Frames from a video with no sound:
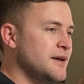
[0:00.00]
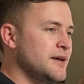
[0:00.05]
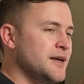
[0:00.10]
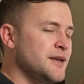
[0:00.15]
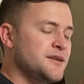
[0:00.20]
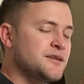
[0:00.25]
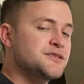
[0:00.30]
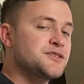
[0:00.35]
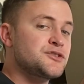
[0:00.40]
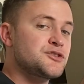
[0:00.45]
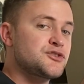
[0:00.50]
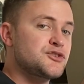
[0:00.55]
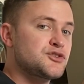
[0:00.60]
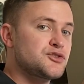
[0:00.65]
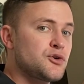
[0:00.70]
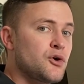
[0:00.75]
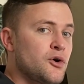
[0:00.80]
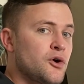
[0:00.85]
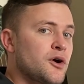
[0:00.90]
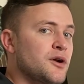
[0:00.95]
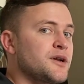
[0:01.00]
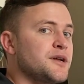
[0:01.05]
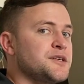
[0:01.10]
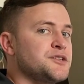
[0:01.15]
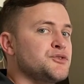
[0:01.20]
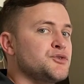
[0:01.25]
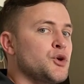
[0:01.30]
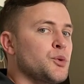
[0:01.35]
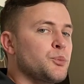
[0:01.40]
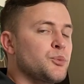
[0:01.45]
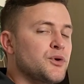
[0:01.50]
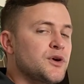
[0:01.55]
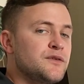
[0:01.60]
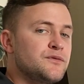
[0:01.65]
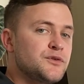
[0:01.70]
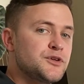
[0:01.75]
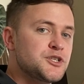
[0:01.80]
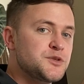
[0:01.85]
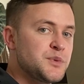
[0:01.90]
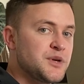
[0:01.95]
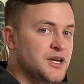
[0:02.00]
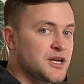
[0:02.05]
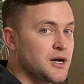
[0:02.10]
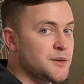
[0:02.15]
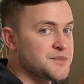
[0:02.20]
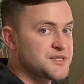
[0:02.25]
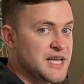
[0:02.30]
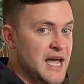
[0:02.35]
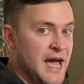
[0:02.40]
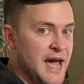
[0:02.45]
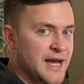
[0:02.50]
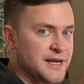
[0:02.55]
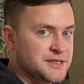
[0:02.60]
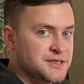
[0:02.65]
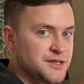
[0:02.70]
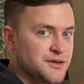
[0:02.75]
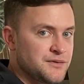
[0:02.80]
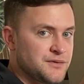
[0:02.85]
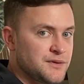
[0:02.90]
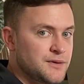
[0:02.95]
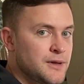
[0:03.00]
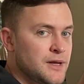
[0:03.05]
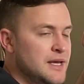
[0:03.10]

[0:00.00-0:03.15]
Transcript: it doesn't start until your privilege becomes active.